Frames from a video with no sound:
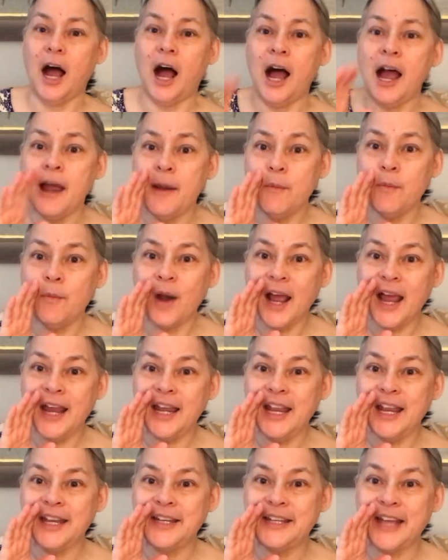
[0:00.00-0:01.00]
I'm
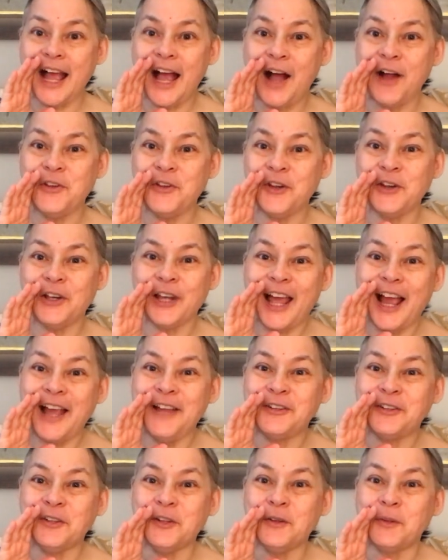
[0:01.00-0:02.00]
writing down your
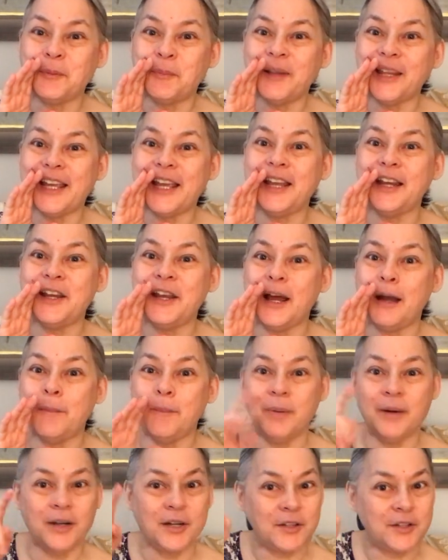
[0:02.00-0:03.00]
license plate
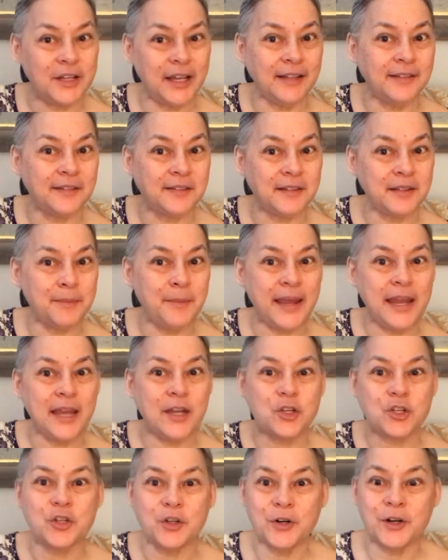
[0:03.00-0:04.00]
number just to
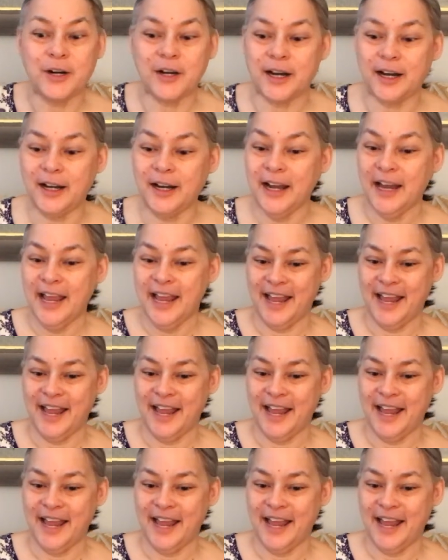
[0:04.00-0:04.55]
make sure.